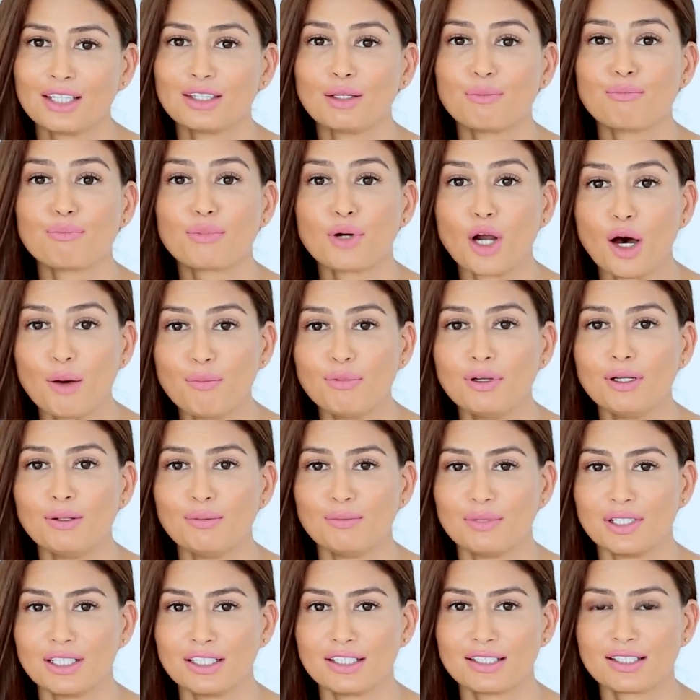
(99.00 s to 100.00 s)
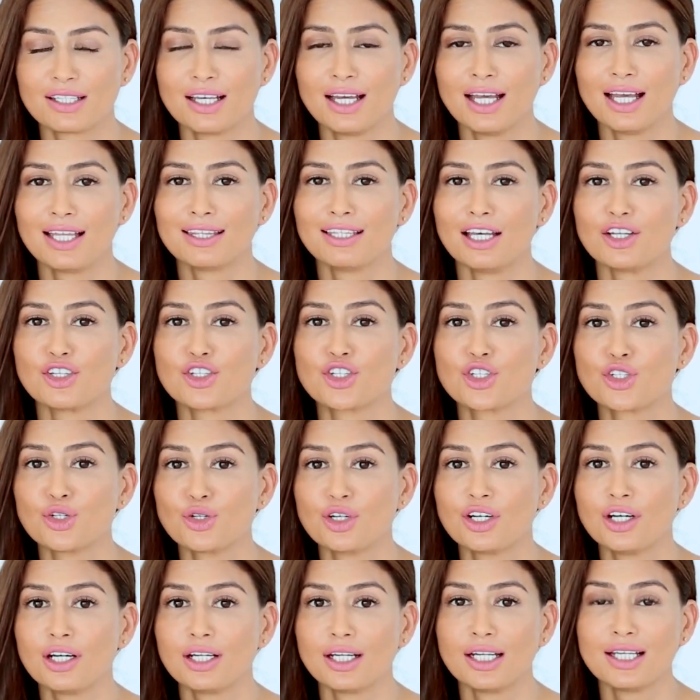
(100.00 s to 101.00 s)
The problem is that
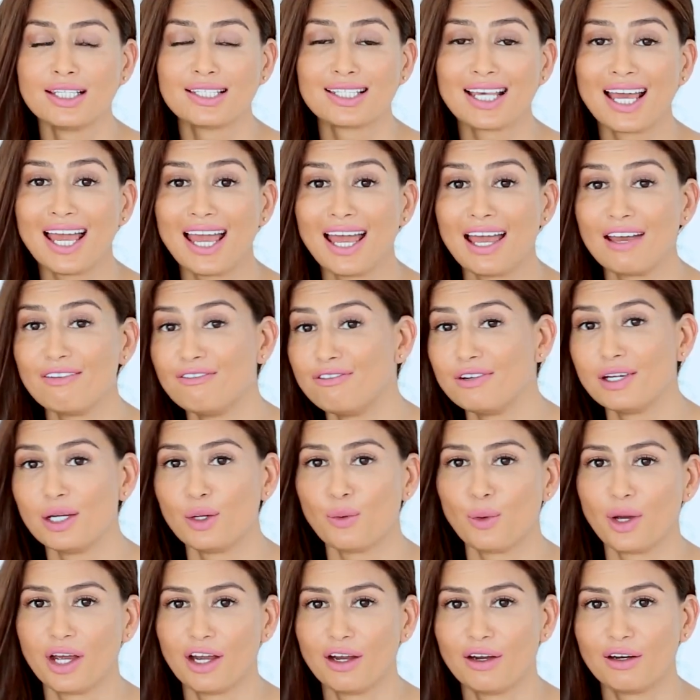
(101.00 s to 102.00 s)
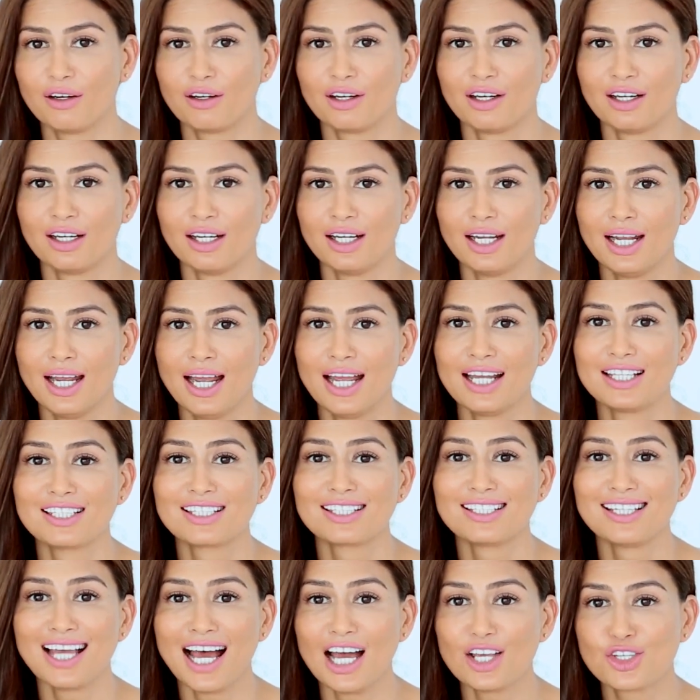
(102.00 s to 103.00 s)
sugar is everywhere.
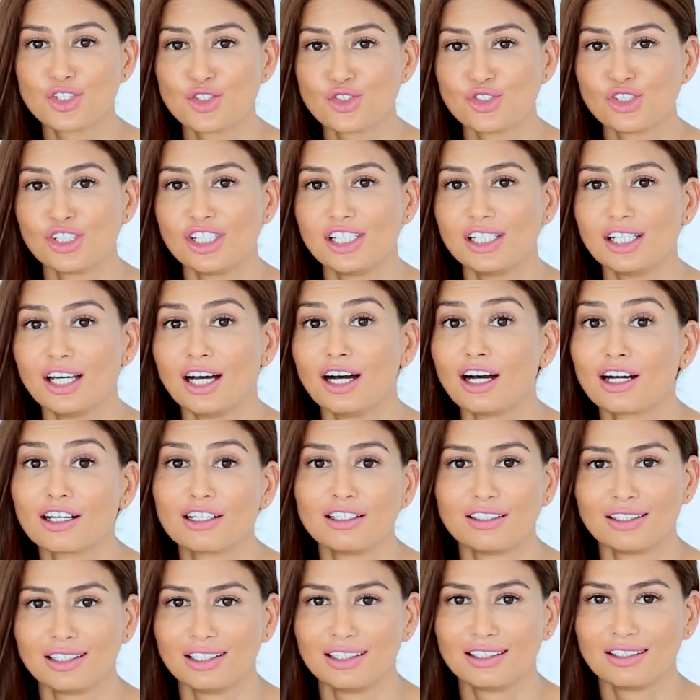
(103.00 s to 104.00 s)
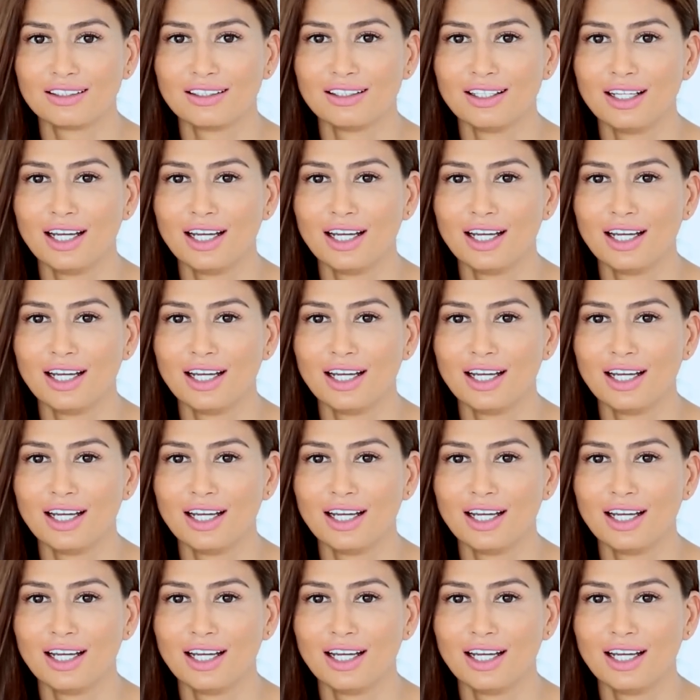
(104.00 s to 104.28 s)
It's naturally occurring.